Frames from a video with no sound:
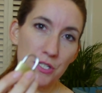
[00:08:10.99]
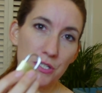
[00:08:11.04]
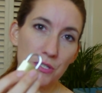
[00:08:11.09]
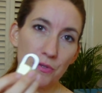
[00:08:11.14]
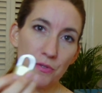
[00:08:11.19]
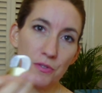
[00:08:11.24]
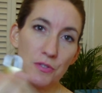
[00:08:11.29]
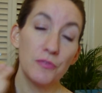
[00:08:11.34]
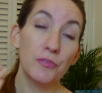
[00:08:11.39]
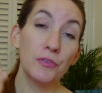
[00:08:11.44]

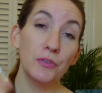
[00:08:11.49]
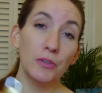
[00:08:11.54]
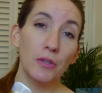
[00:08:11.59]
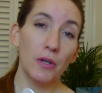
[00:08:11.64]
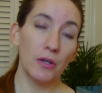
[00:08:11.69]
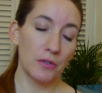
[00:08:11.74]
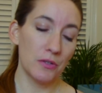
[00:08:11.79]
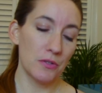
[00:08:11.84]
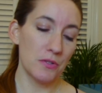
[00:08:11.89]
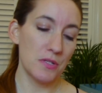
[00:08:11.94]
So there's food
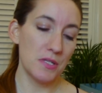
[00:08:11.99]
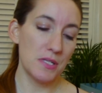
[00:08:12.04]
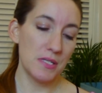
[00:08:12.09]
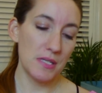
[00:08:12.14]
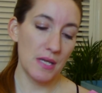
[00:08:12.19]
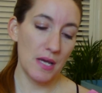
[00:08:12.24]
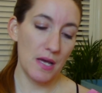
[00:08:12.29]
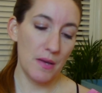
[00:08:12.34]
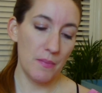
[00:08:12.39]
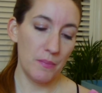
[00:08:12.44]

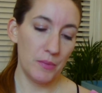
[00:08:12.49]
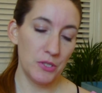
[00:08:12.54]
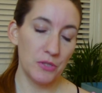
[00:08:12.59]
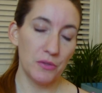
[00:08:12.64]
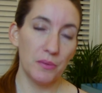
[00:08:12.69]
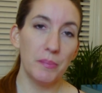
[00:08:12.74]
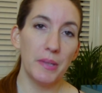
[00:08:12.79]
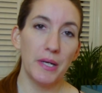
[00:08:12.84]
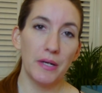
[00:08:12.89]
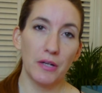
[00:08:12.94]
lockers when
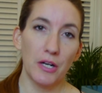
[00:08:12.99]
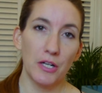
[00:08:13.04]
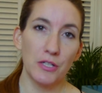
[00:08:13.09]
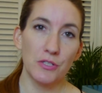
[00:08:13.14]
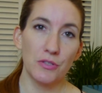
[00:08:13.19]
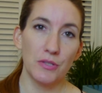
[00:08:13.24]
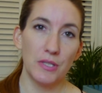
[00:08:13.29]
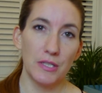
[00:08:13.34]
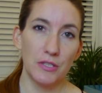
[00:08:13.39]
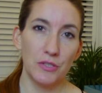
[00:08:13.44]
you're in bear
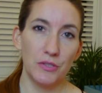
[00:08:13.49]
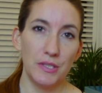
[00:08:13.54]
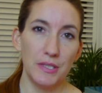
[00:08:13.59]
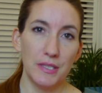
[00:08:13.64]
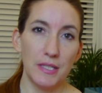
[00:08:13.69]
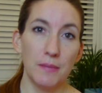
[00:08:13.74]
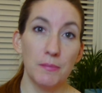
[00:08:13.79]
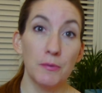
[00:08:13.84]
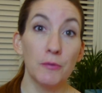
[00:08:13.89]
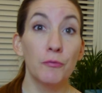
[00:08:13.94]
country, because you
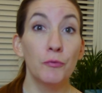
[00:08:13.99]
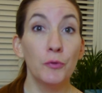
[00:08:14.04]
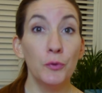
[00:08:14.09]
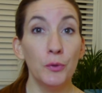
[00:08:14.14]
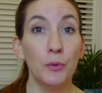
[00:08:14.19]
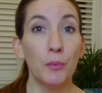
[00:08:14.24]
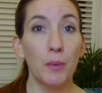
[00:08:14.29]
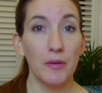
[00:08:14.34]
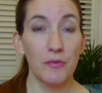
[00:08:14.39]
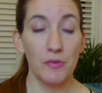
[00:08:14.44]
need to keep your
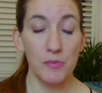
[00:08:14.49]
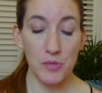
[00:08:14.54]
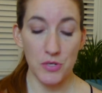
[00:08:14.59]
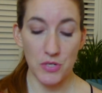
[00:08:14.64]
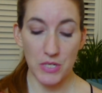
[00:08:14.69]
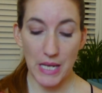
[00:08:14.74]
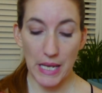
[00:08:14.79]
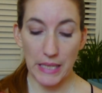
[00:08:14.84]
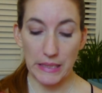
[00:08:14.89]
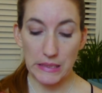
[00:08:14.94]
food away from
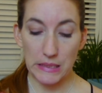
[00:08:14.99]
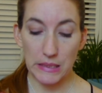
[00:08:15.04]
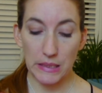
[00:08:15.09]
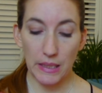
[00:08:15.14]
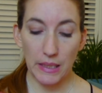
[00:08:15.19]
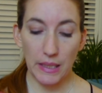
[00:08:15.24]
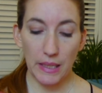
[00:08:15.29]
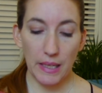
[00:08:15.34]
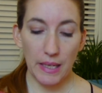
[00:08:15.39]
your tent.